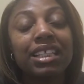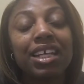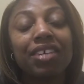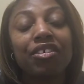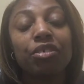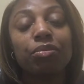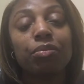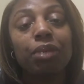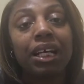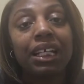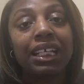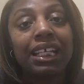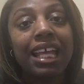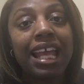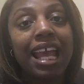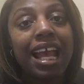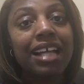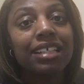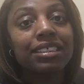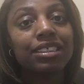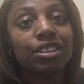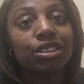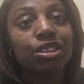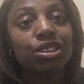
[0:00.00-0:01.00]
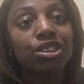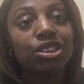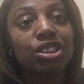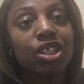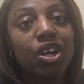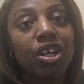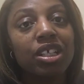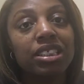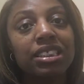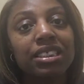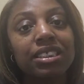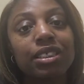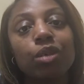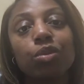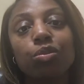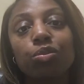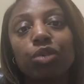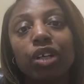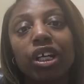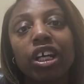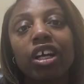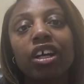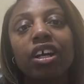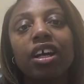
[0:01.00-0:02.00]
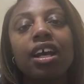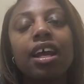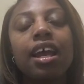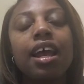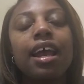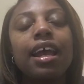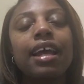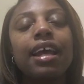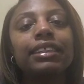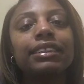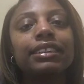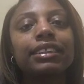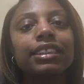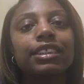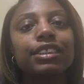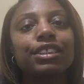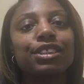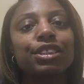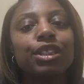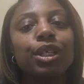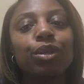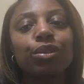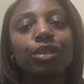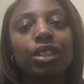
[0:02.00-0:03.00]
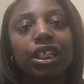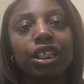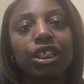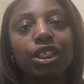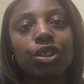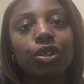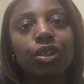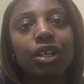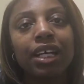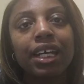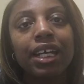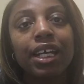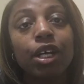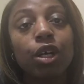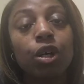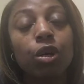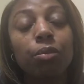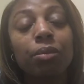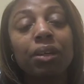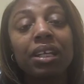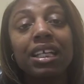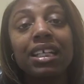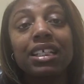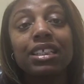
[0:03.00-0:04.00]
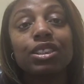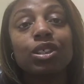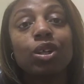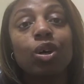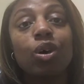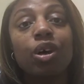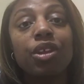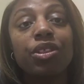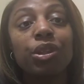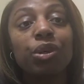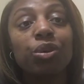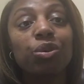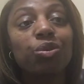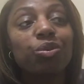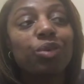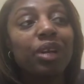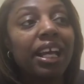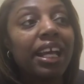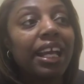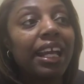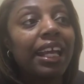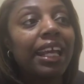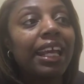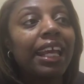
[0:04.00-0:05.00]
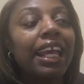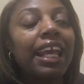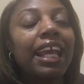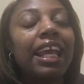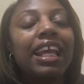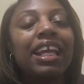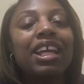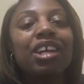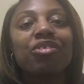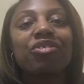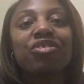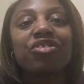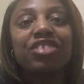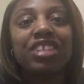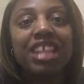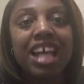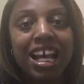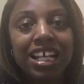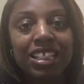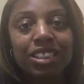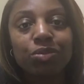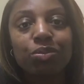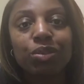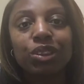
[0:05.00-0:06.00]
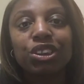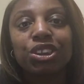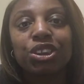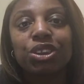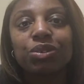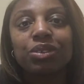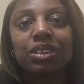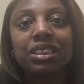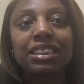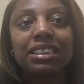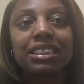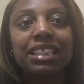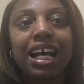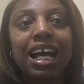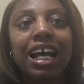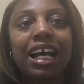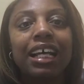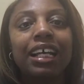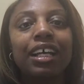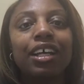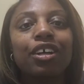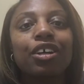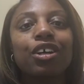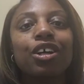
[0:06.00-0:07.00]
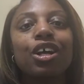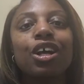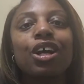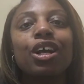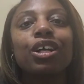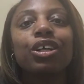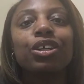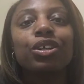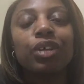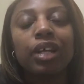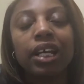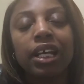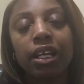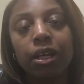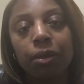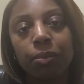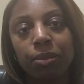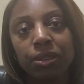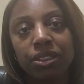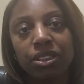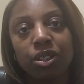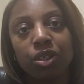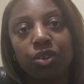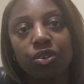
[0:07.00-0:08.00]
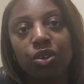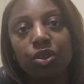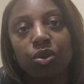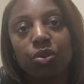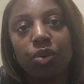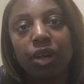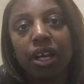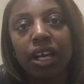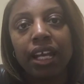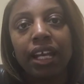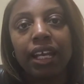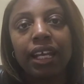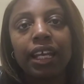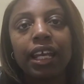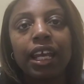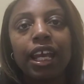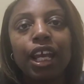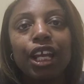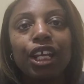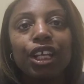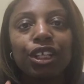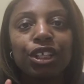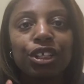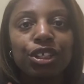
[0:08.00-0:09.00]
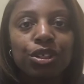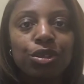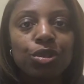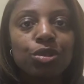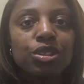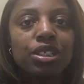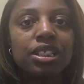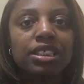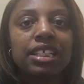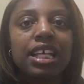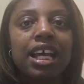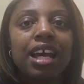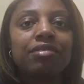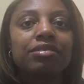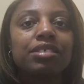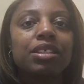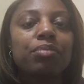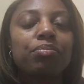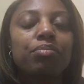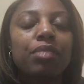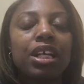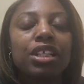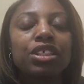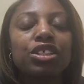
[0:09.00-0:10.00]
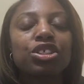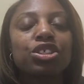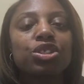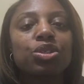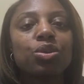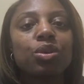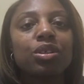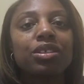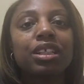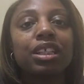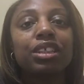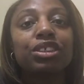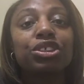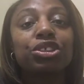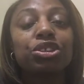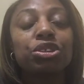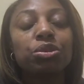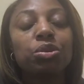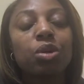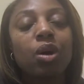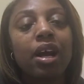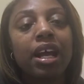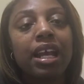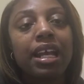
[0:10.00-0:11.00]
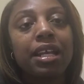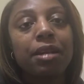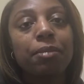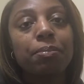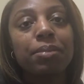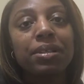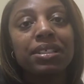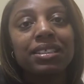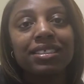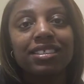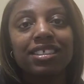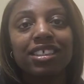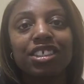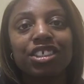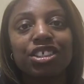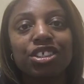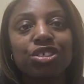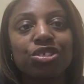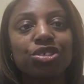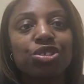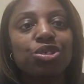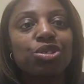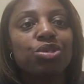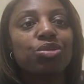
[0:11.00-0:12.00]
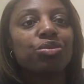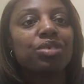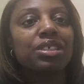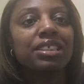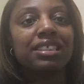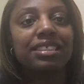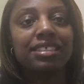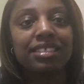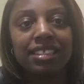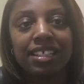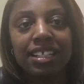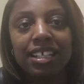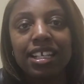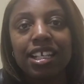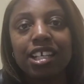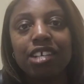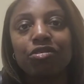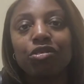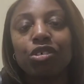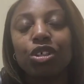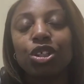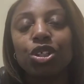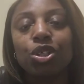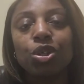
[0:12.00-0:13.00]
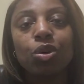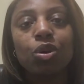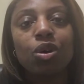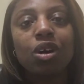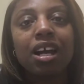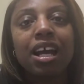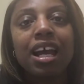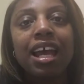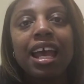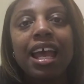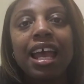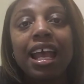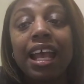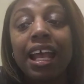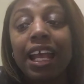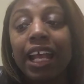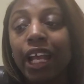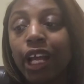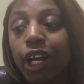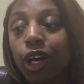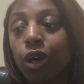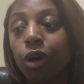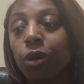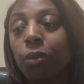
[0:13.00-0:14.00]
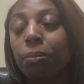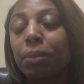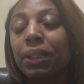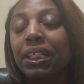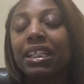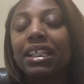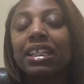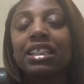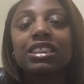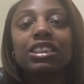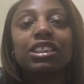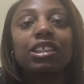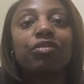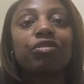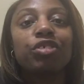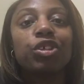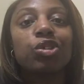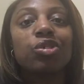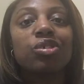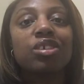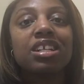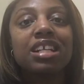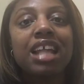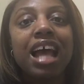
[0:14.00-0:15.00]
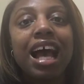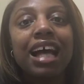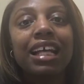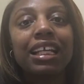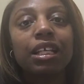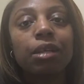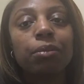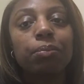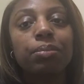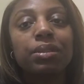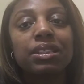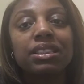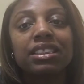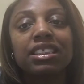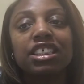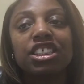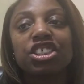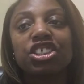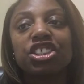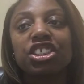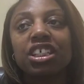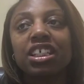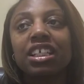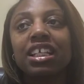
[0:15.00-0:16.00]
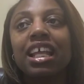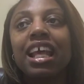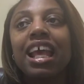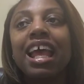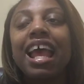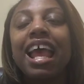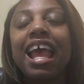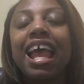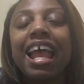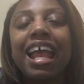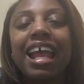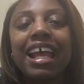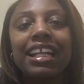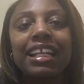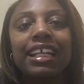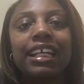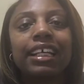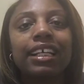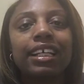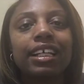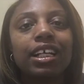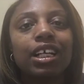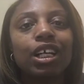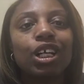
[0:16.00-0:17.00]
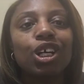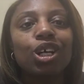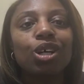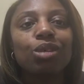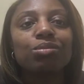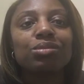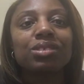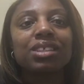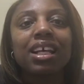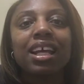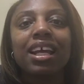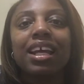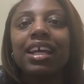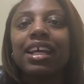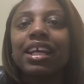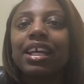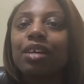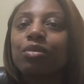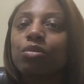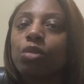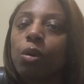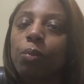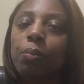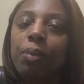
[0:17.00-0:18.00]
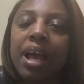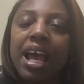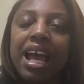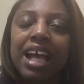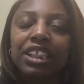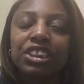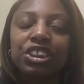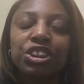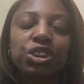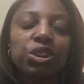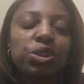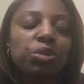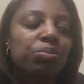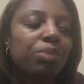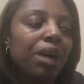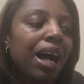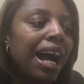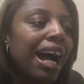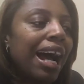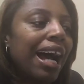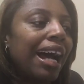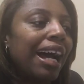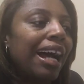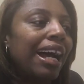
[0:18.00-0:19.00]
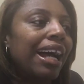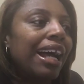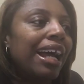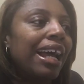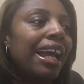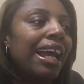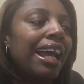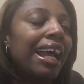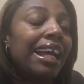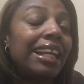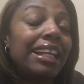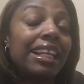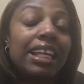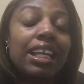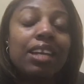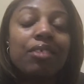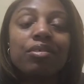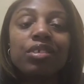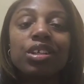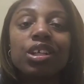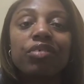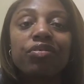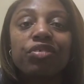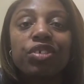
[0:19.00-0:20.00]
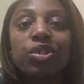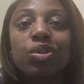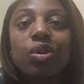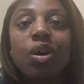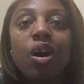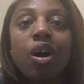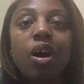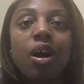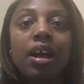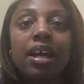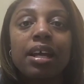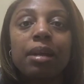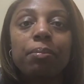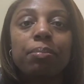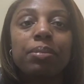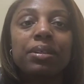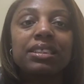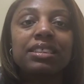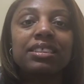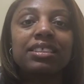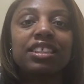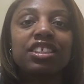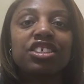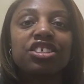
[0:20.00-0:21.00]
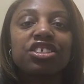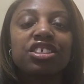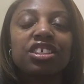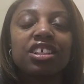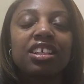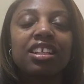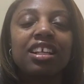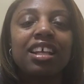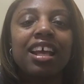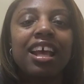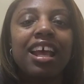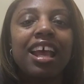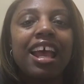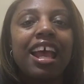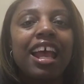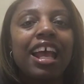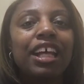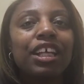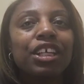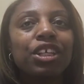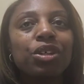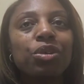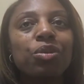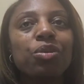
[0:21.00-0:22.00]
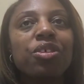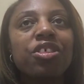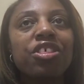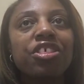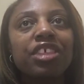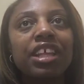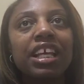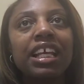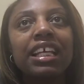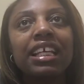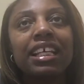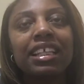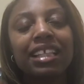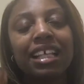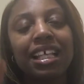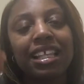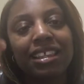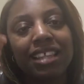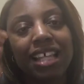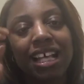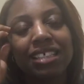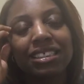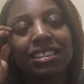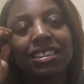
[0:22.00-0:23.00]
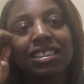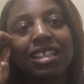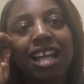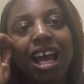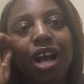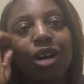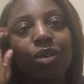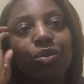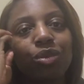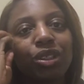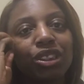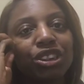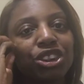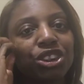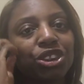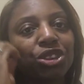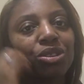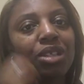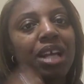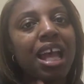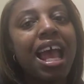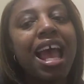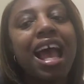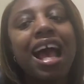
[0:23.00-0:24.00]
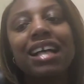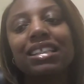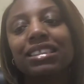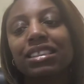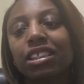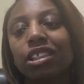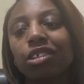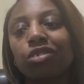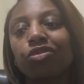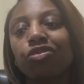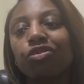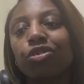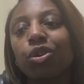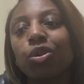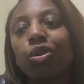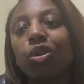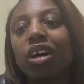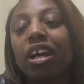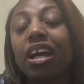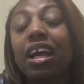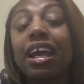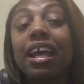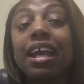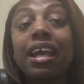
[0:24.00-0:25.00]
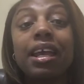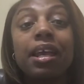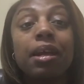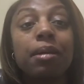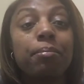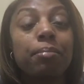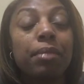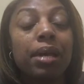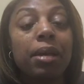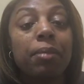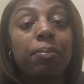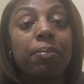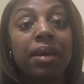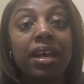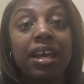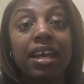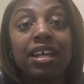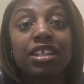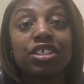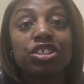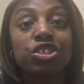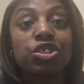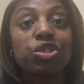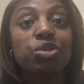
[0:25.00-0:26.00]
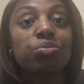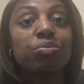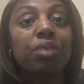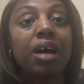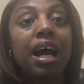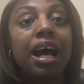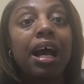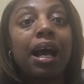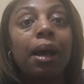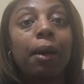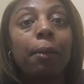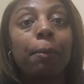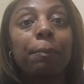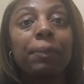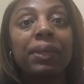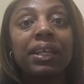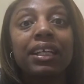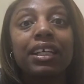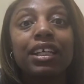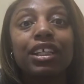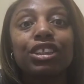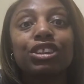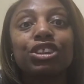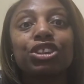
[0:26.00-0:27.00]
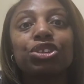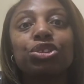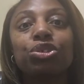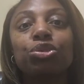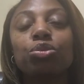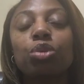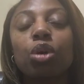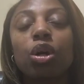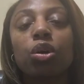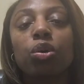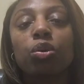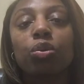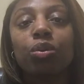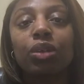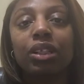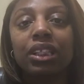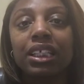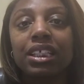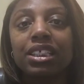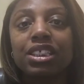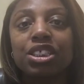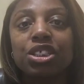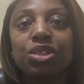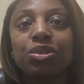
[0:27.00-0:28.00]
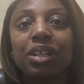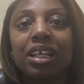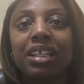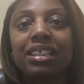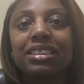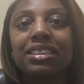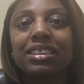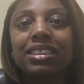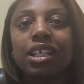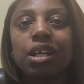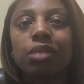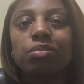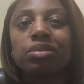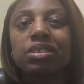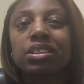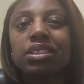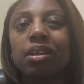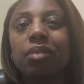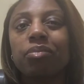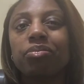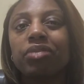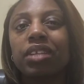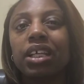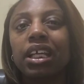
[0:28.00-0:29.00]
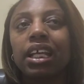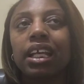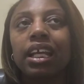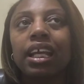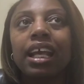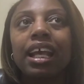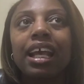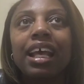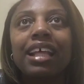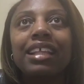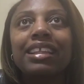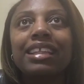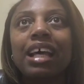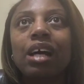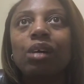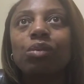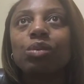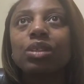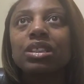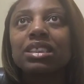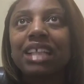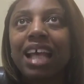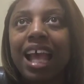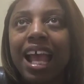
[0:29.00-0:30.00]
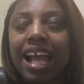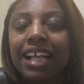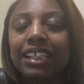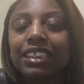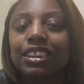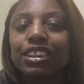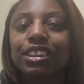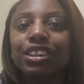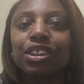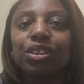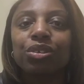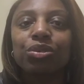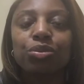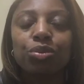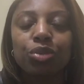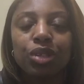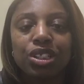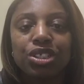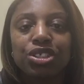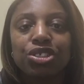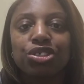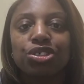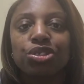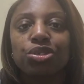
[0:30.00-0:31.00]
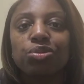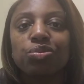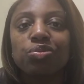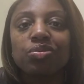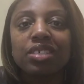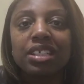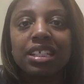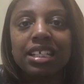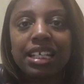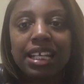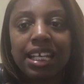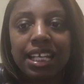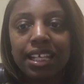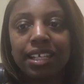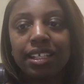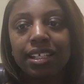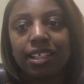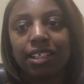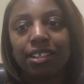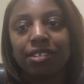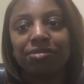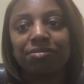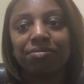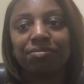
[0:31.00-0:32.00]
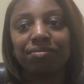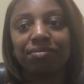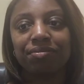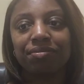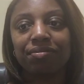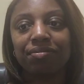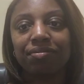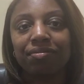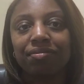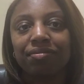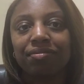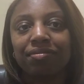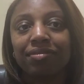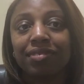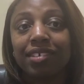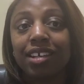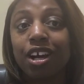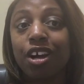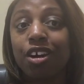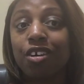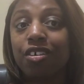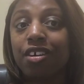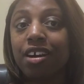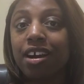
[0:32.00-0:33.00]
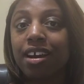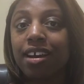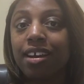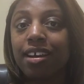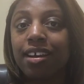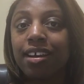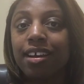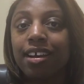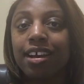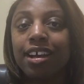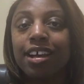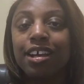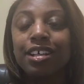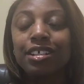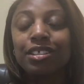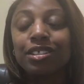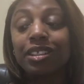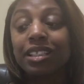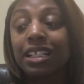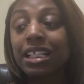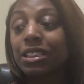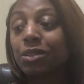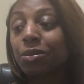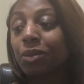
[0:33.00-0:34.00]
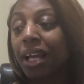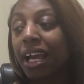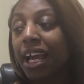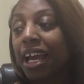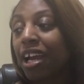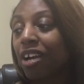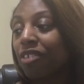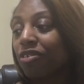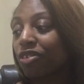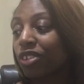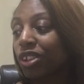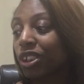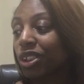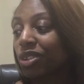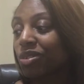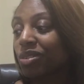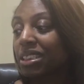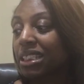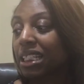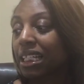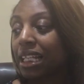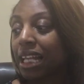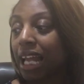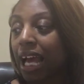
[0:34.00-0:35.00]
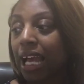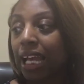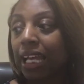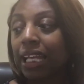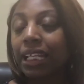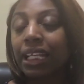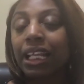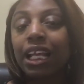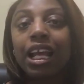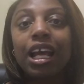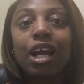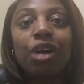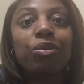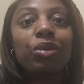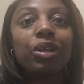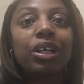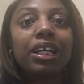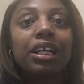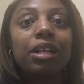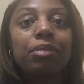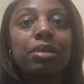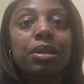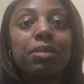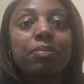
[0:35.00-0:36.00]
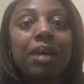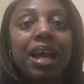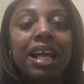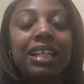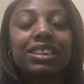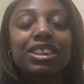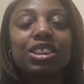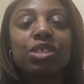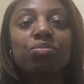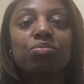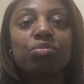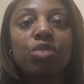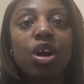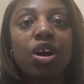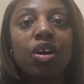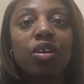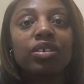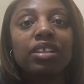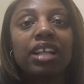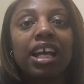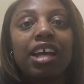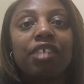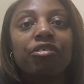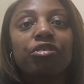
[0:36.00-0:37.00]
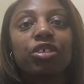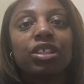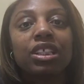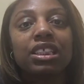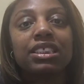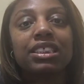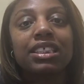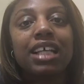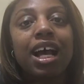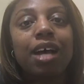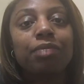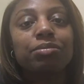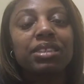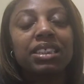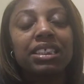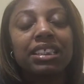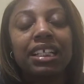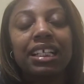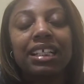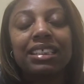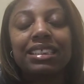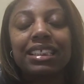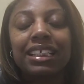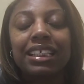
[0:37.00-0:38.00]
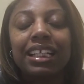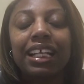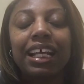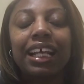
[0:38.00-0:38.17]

Everybody has to start somewhere, and just know that your help is on the way. If that's what you desire, your help is on the way. You just have to make sure that you are in position to receive your help, because if you're not in position and it comes, it will pass you by. And even if you are in position and you think that that's not what you're asking for, it may pass you by because you weren't willing to accept something that was actually what you needed. All right? So that's what I have for you tonight. We're going to be back tomorrow night for the Top 10 at 10.